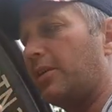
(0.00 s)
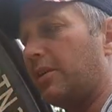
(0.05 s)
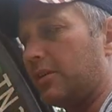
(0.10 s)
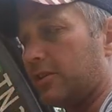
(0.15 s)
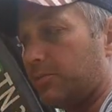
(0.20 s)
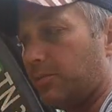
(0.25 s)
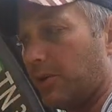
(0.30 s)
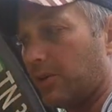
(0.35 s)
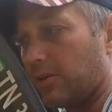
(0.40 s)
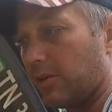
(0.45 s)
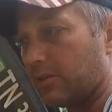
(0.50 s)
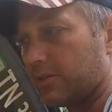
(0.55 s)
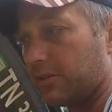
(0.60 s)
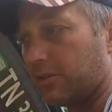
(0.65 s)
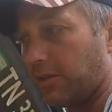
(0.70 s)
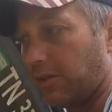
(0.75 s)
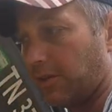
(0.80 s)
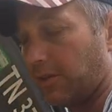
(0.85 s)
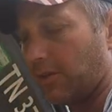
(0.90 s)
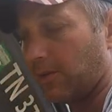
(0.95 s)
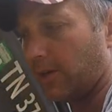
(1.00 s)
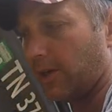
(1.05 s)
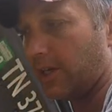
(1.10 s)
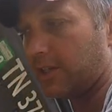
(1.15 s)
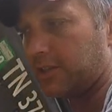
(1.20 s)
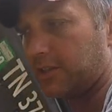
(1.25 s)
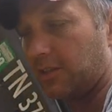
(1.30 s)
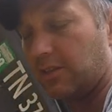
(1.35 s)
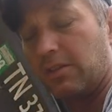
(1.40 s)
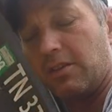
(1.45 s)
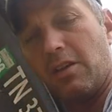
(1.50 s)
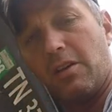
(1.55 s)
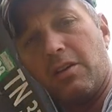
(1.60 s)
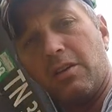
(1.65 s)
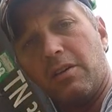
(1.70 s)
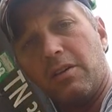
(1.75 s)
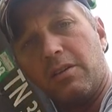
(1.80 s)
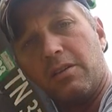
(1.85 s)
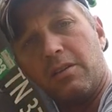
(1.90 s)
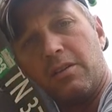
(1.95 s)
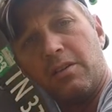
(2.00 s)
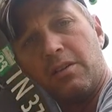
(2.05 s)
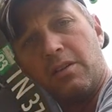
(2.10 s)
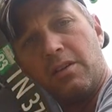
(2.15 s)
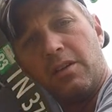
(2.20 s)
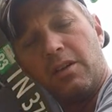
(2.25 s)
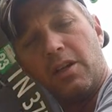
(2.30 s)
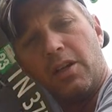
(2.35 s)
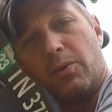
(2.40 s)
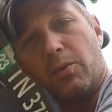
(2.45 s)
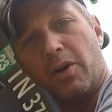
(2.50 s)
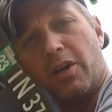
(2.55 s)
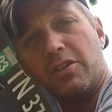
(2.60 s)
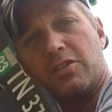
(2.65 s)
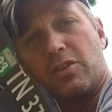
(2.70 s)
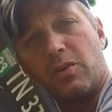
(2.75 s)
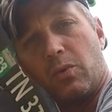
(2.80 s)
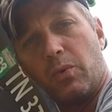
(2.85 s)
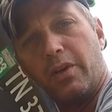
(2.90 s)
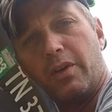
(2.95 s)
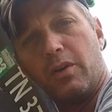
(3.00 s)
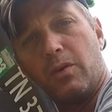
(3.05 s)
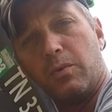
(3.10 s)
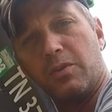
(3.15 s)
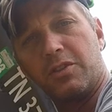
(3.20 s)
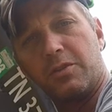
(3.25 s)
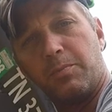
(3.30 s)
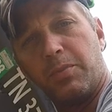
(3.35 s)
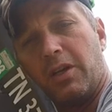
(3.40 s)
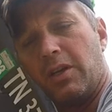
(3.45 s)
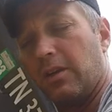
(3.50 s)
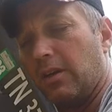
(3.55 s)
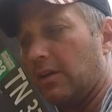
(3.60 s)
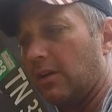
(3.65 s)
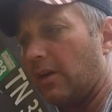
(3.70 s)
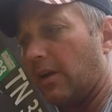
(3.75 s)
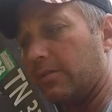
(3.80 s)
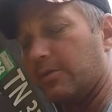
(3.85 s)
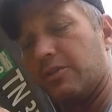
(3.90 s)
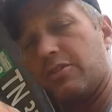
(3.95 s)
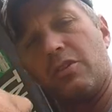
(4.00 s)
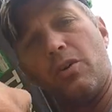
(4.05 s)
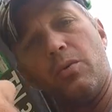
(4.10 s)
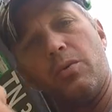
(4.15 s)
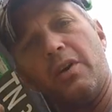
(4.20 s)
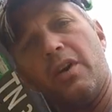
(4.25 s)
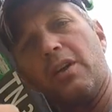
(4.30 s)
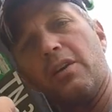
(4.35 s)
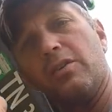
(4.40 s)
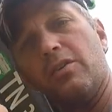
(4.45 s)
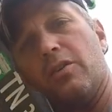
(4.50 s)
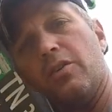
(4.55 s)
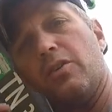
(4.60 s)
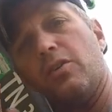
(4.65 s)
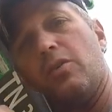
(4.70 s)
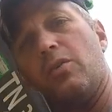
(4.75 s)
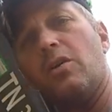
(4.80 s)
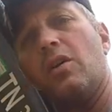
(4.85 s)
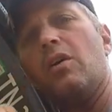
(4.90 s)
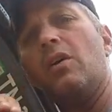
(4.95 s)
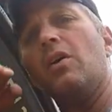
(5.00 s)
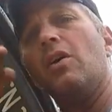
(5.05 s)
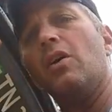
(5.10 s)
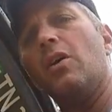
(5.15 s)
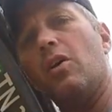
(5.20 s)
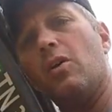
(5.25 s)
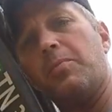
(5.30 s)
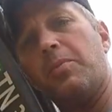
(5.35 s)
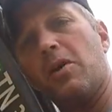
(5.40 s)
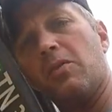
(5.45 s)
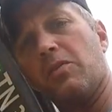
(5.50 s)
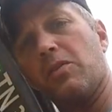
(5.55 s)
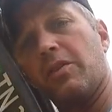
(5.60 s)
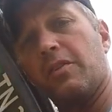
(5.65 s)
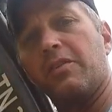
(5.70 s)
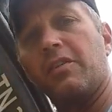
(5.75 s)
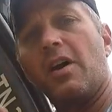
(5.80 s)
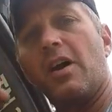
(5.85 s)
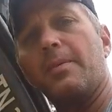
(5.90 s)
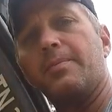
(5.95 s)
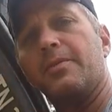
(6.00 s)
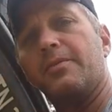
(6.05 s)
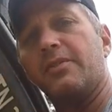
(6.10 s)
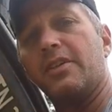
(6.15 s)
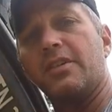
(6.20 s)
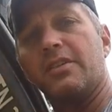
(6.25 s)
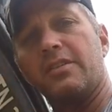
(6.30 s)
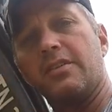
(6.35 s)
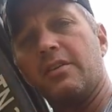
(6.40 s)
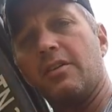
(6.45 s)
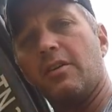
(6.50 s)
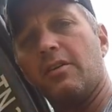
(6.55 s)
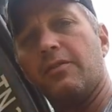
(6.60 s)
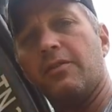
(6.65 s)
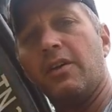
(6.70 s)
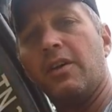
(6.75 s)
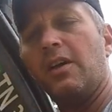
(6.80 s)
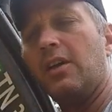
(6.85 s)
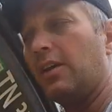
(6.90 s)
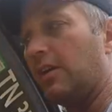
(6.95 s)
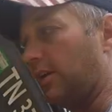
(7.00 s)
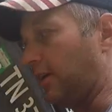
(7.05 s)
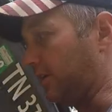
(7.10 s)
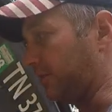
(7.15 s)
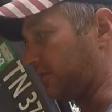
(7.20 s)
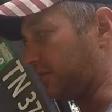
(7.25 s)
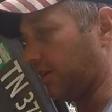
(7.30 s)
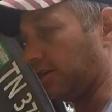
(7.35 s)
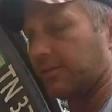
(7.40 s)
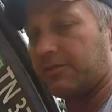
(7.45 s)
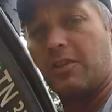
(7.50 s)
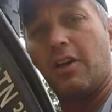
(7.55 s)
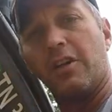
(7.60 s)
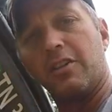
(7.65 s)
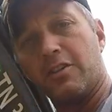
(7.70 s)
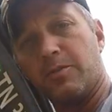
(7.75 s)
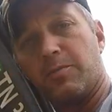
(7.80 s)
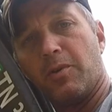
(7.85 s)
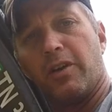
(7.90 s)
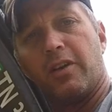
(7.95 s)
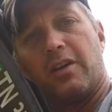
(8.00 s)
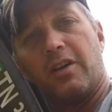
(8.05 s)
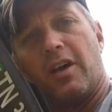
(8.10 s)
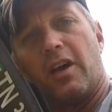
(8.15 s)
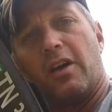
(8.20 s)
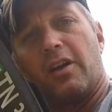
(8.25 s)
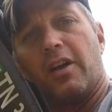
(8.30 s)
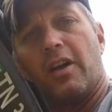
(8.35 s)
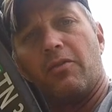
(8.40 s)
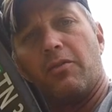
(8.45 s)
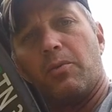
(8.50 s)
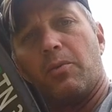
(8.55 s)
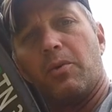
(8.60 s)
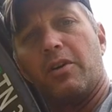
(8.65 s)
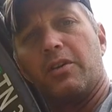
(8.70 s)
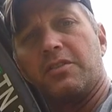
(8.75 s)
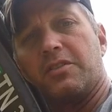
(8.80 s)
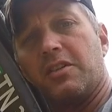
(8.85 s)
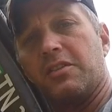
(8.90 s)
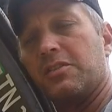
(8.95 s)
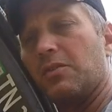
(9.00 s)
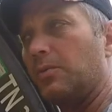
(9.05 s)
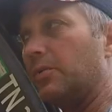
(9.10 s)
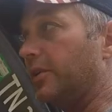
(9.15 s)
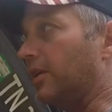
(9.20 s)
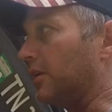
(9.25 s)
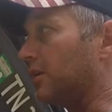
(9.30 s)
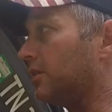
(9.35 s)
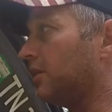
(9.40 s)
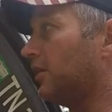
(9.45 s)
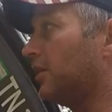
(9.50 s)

It's because of the direction the eraser wheel was spinning. I was throwing that glue up over the top of itself instead of trying to spread it out everywhere as I went.